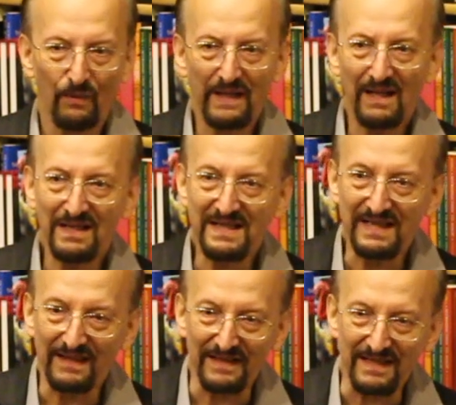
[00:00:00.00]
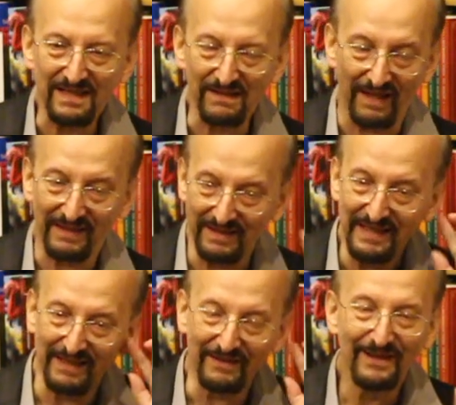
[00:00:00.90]
We can't sell this, I could
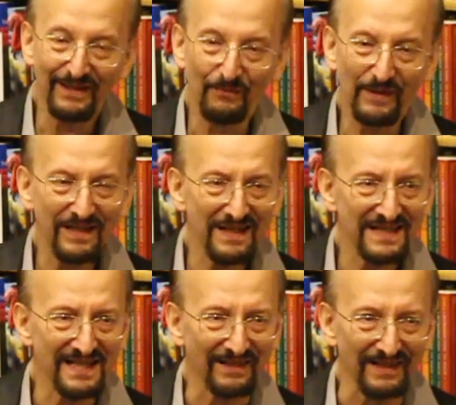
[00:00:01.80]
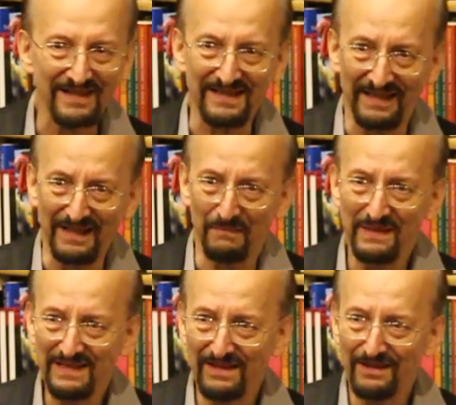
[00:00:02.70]
hear. We can't sell this to him,
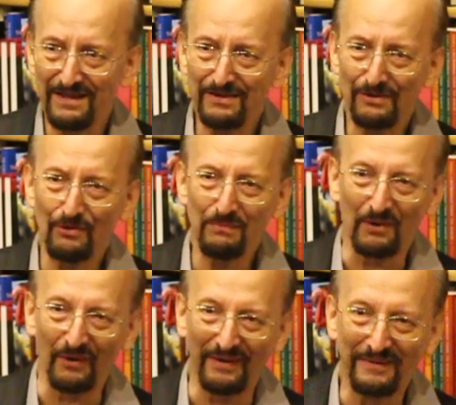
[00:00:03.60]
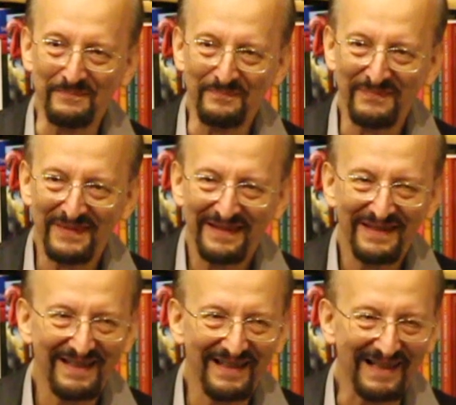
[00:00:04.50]
he's only a schoolboy.
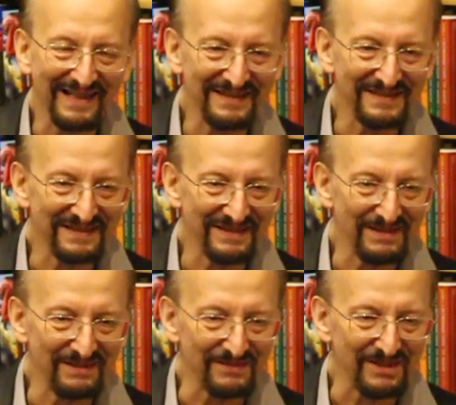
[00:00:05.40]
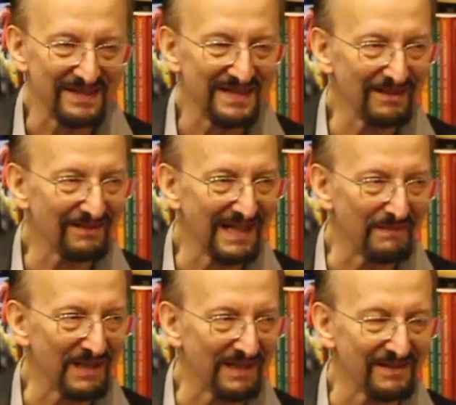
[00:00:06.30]
And Cecile
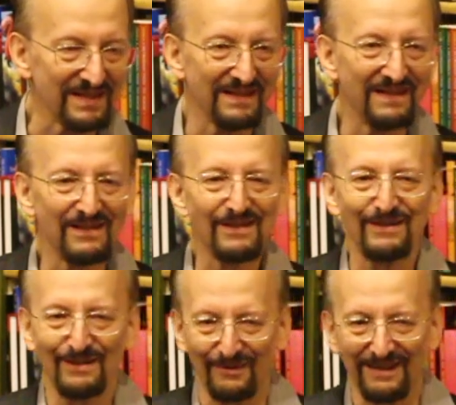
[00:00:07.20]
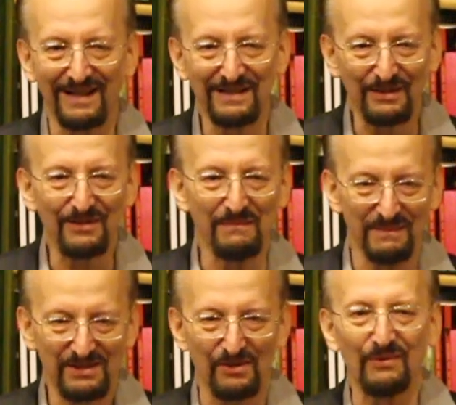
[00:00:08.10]
came out and said, no, no, no, I know him,
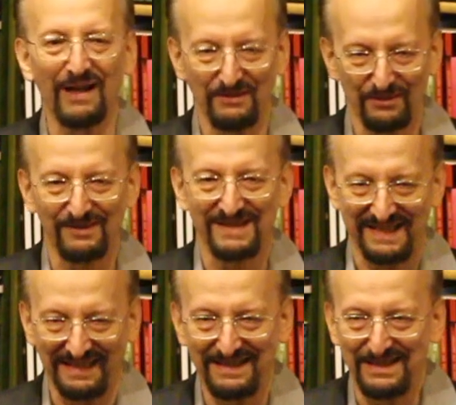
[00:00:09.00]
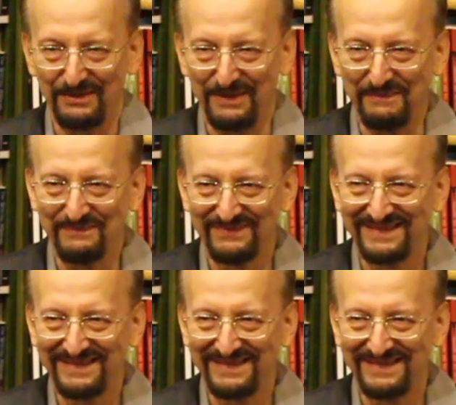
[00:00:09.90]
it's all right, you can sell it to him.